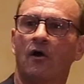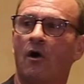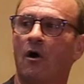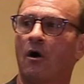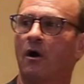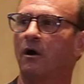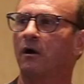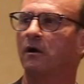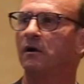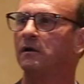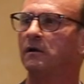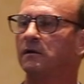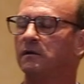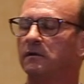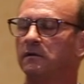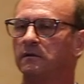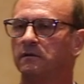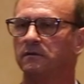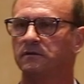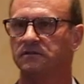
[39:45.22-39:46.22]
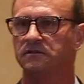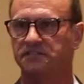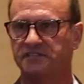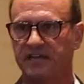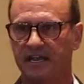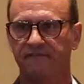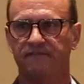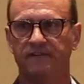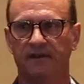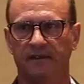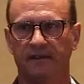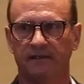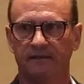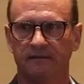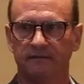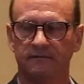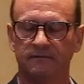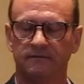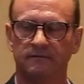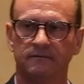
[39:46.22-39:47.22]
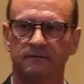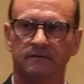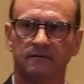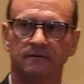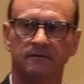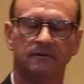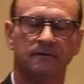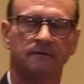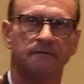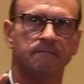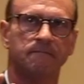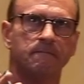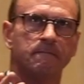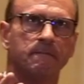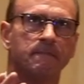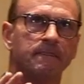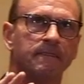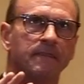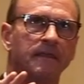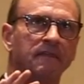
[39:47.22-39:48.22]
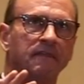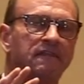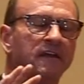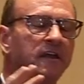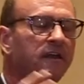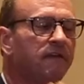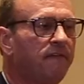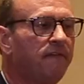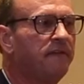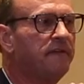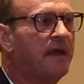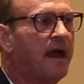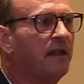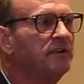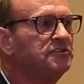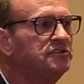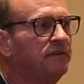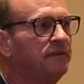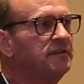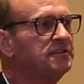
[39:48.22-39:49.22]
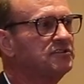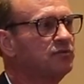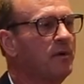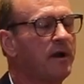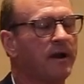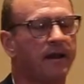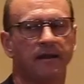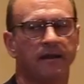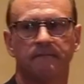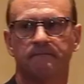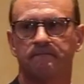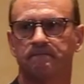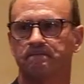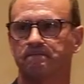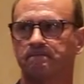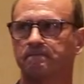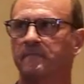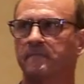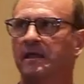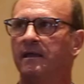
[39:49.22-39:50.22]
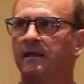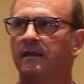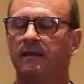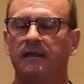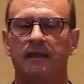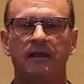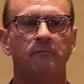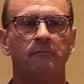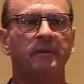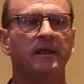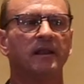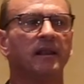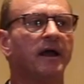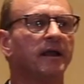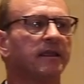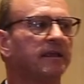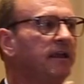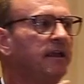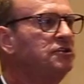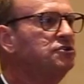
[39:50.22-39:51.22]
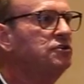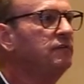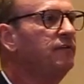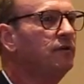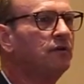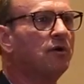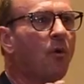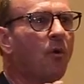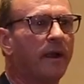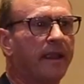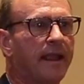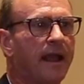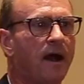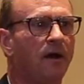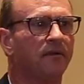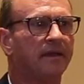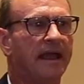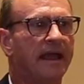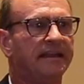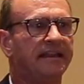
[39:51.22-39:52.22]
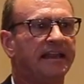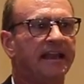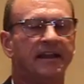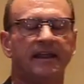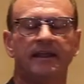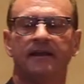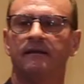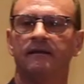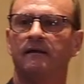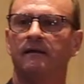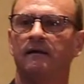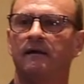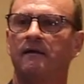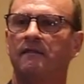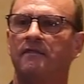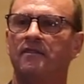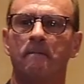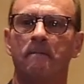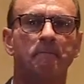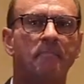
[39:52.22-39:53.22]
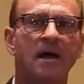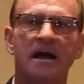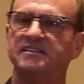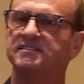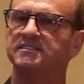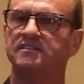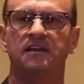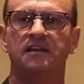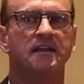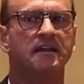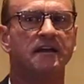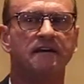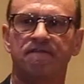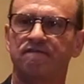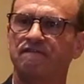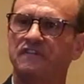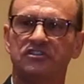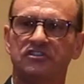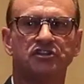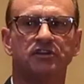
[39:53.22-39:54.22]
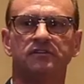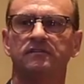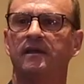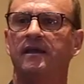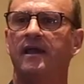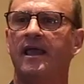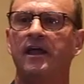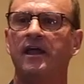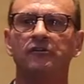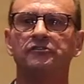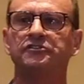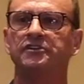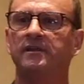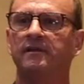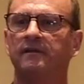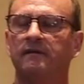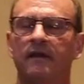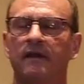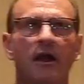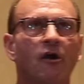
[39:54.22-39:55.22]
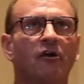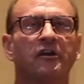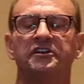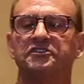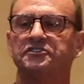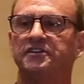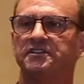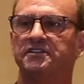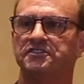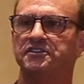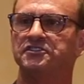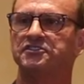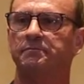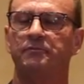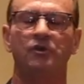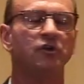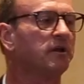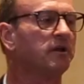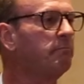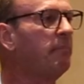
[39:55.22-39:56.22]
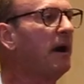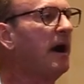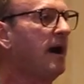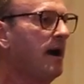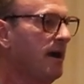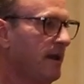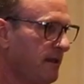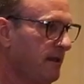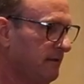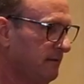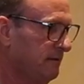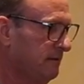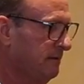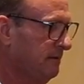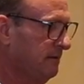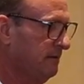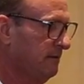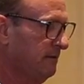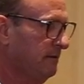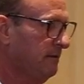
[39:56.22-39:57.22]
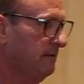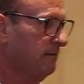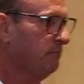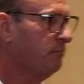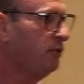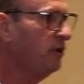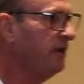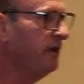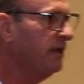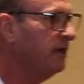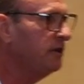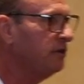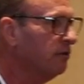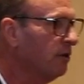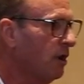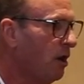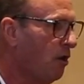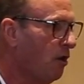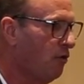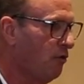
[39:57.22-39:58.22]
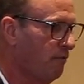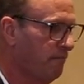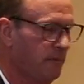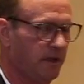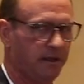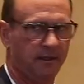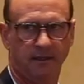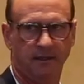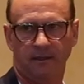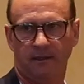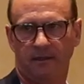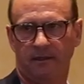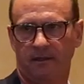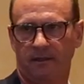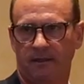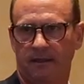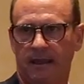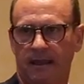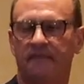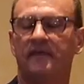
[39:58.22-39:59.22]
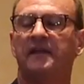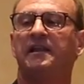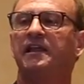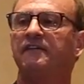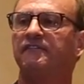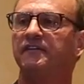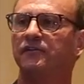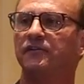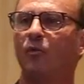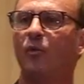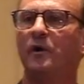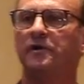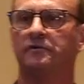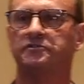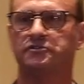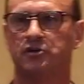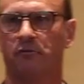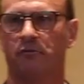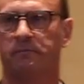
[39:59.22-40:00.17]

are safety. And think of the analogy this way It'd be like each of you going out and getting the best, efficient energy air conditioning system you could buy, putting it in your home, and then leaving the windows